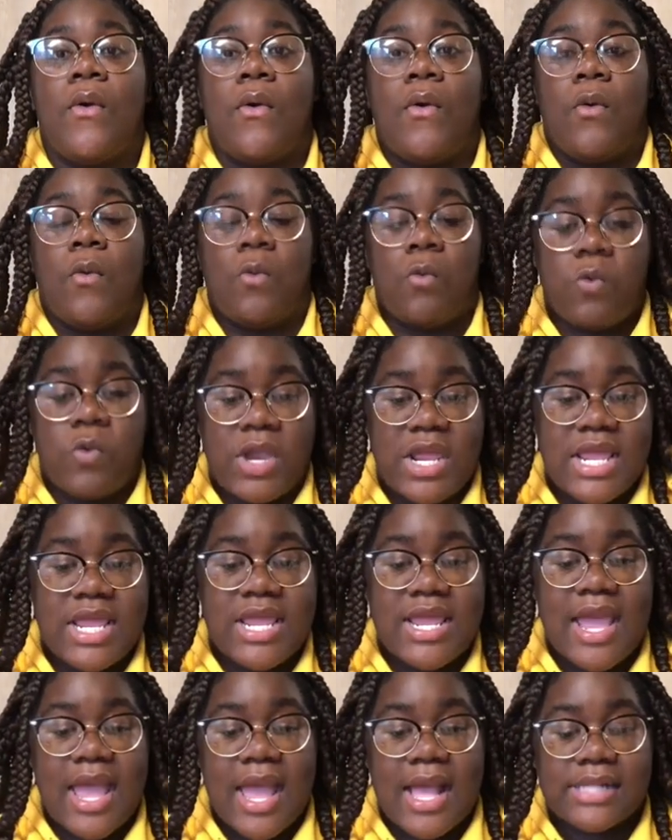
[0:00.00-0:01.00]

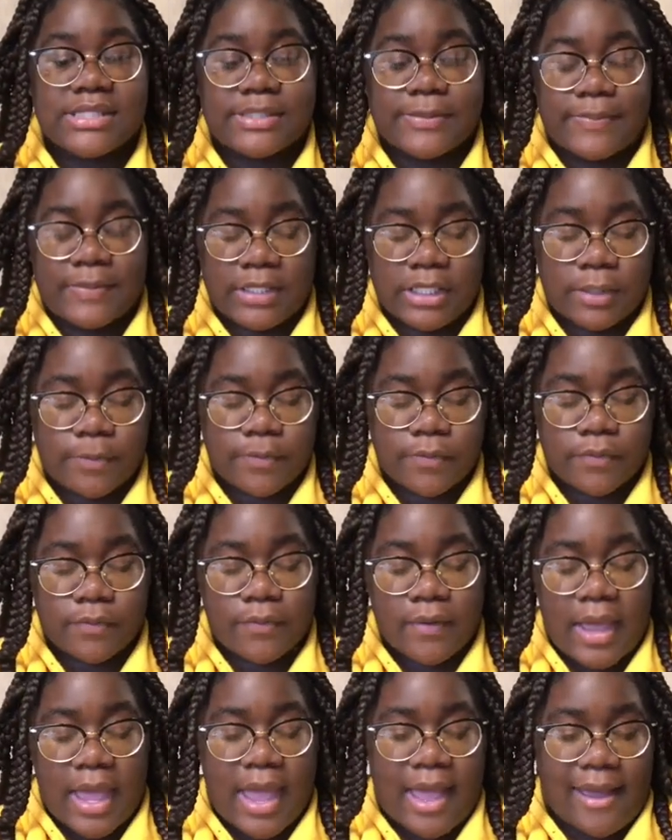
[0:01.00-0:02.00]
we as a people
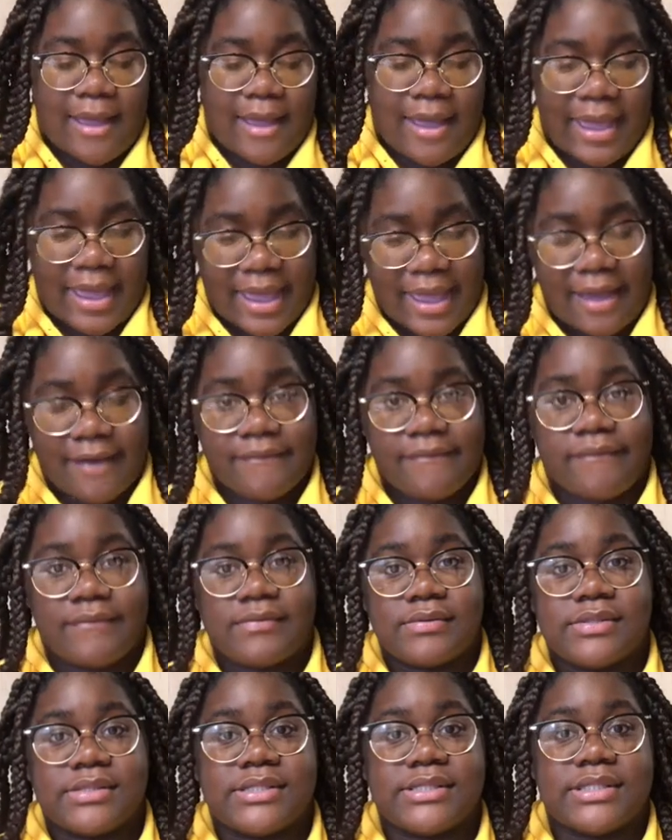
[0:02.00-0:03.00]
have
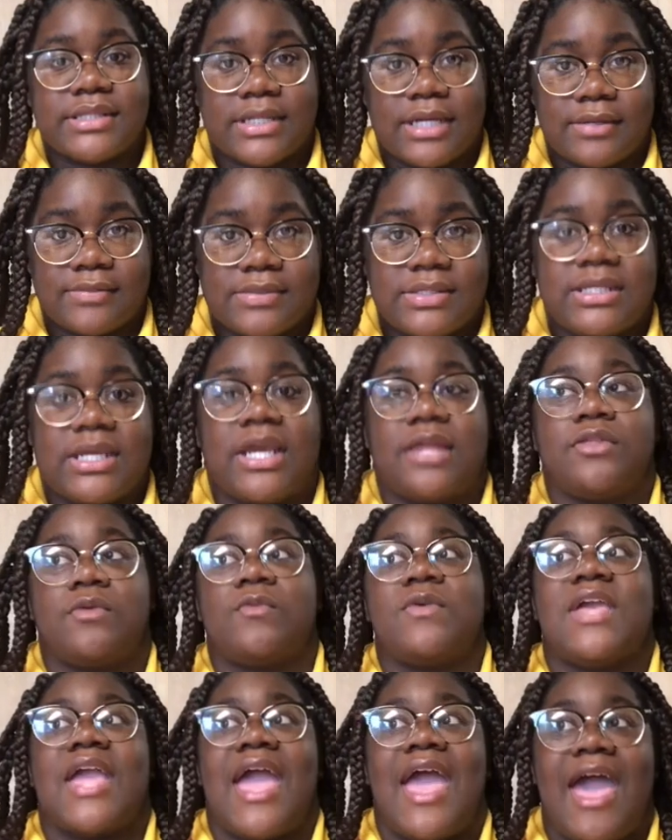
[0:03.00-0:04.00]
to come together.
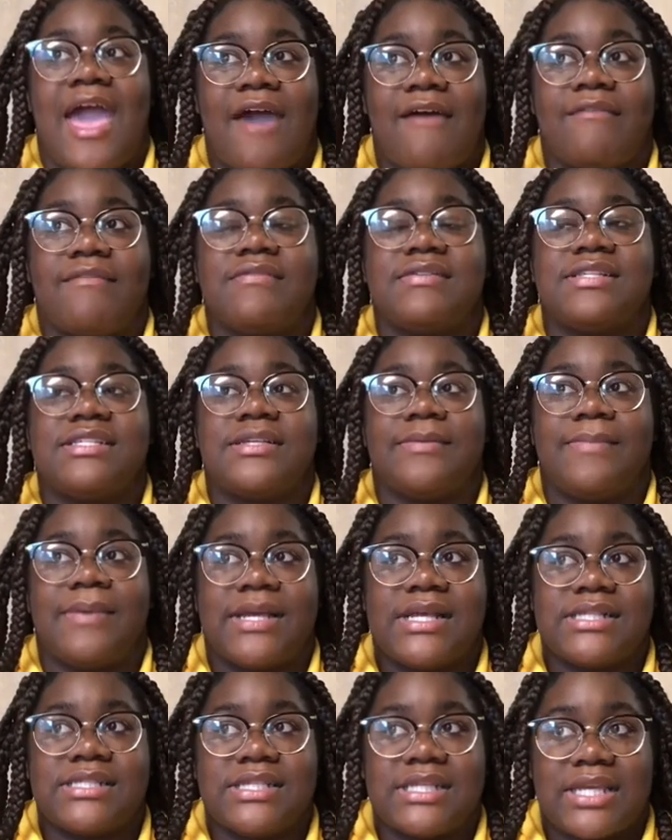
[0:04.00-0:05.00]
We have to
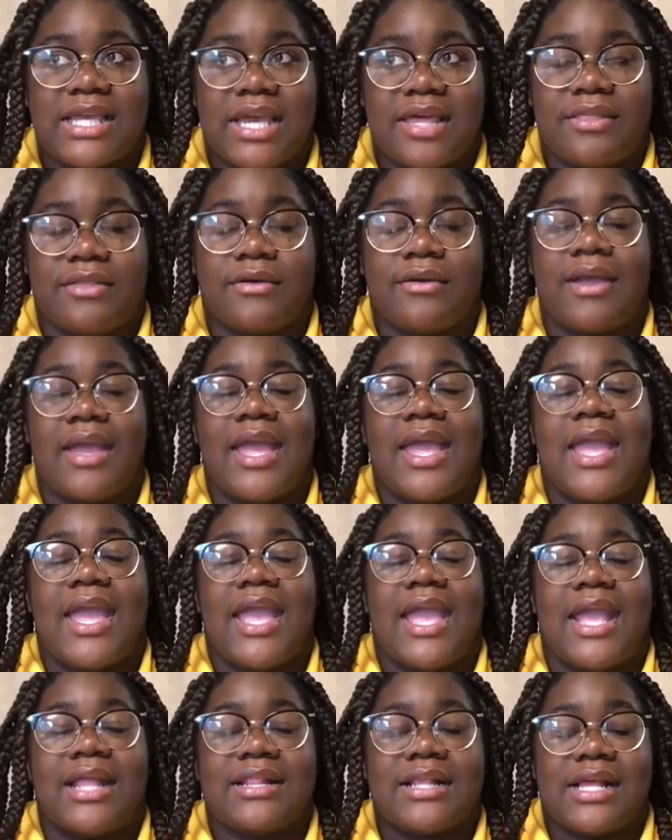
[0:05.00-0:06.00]
band together.
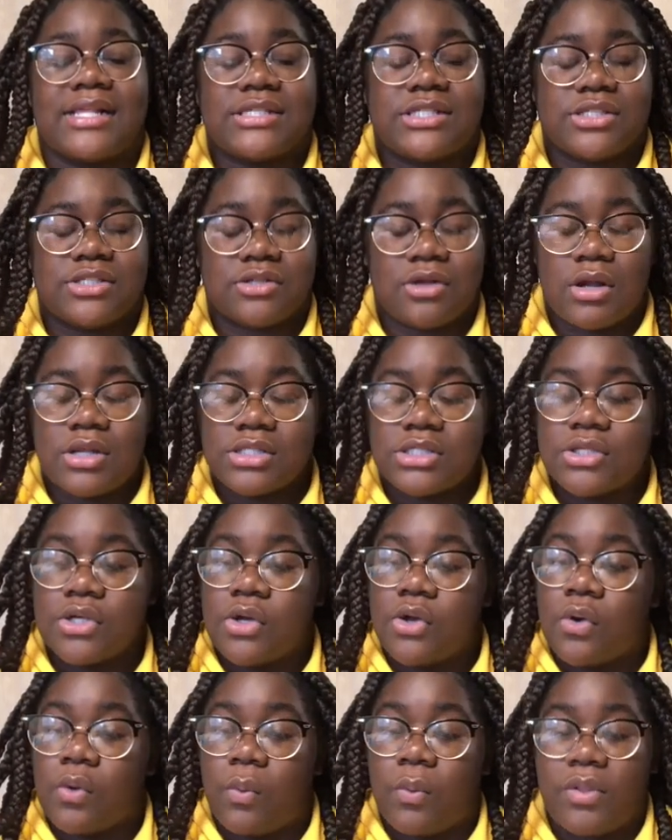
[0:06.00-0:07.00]
And that starts
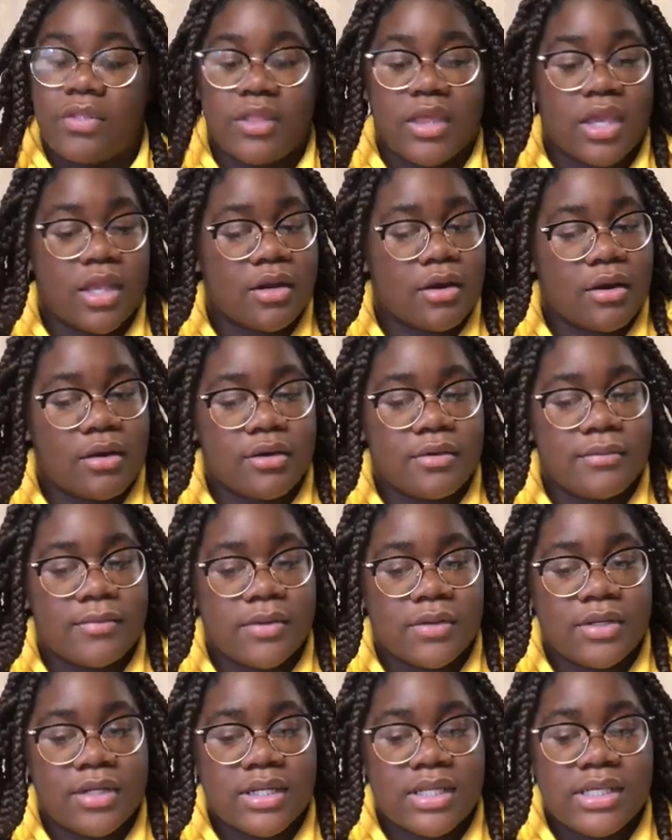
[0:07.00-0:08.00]
within our
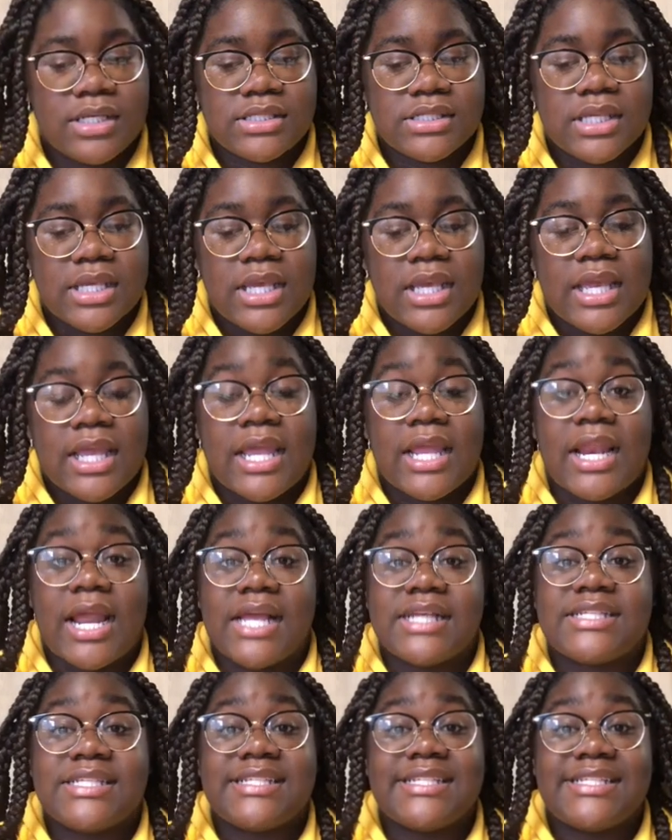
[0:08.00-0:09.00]
communities. And I
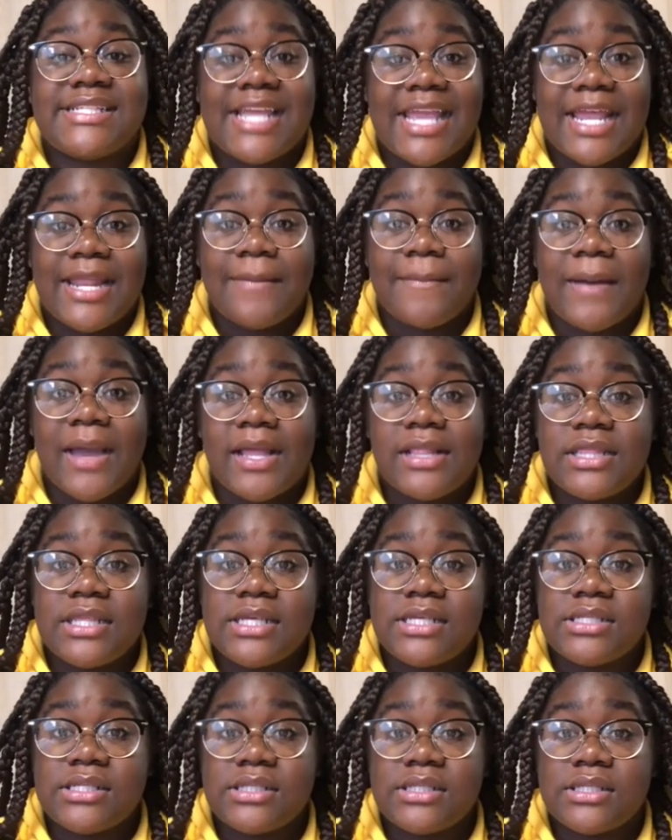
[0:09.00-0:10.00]
stand by
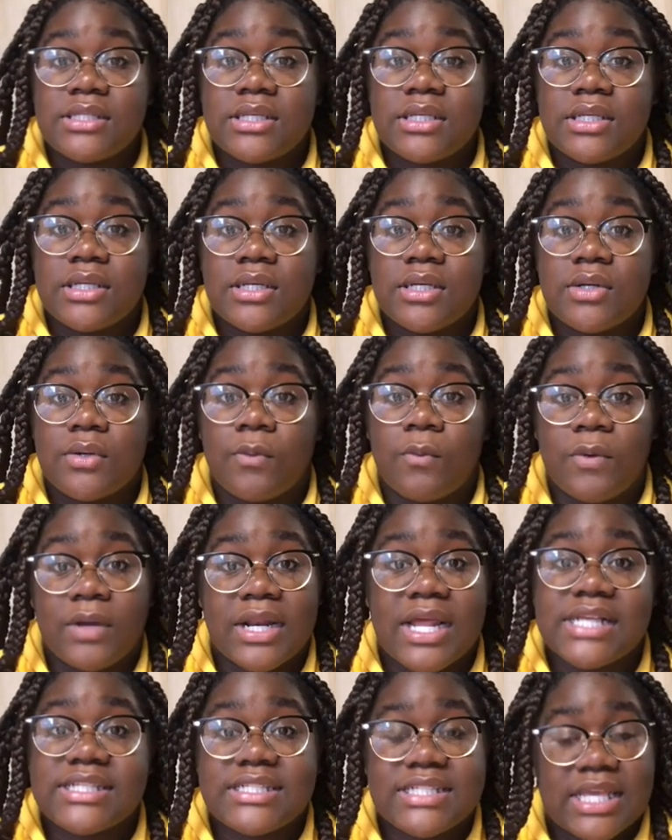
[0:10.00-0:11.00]
this when
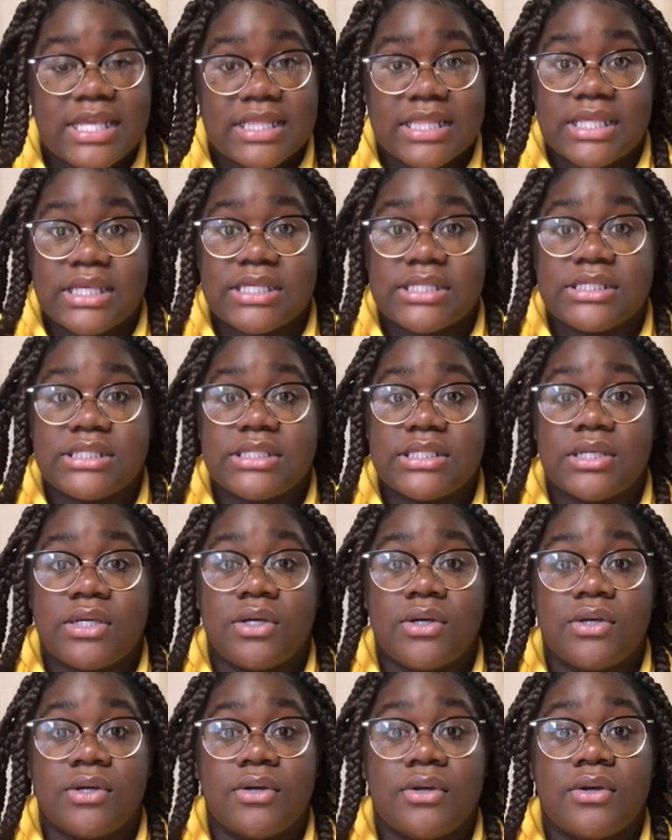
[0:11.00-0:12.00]
I say this.
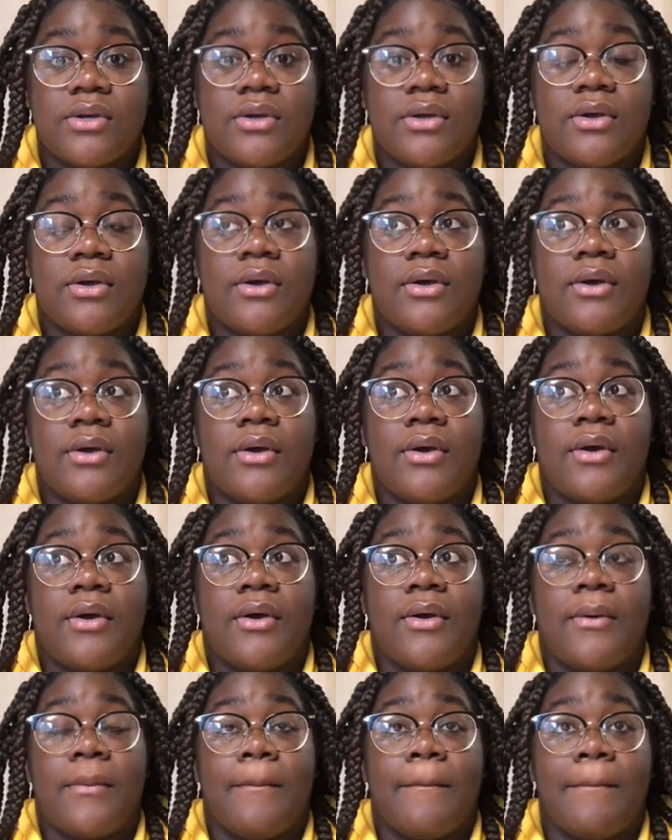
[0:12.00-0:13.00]

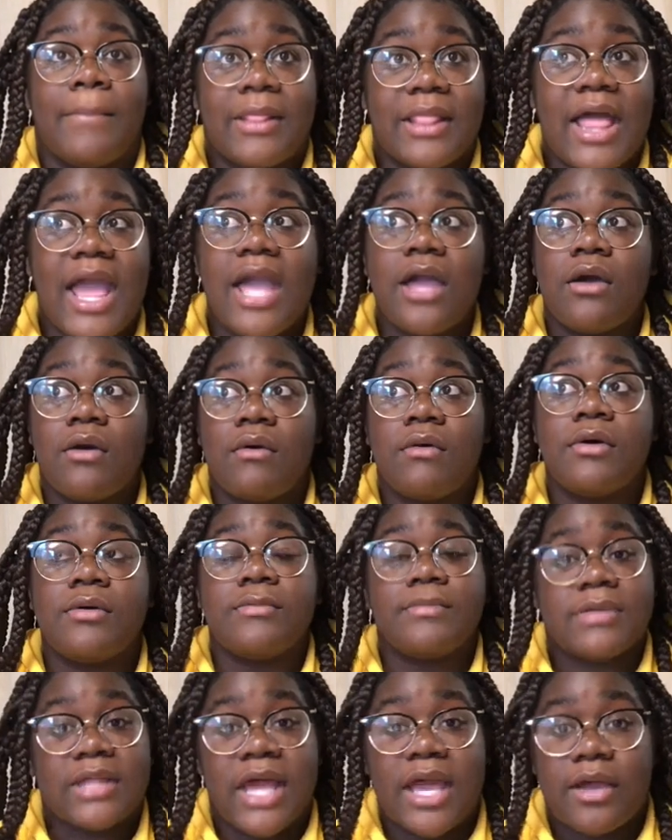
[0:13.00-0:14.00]
Black on
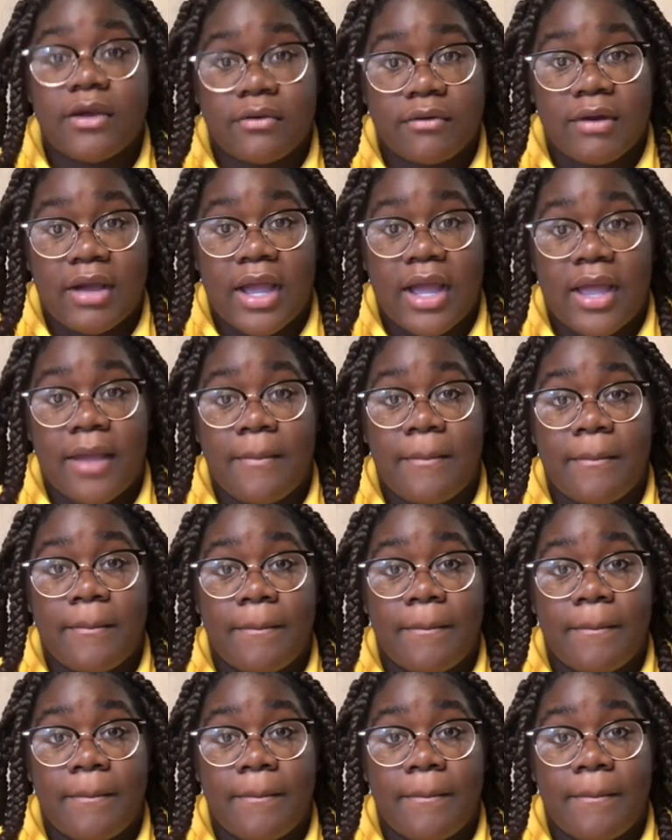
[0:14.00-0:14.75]
black crime,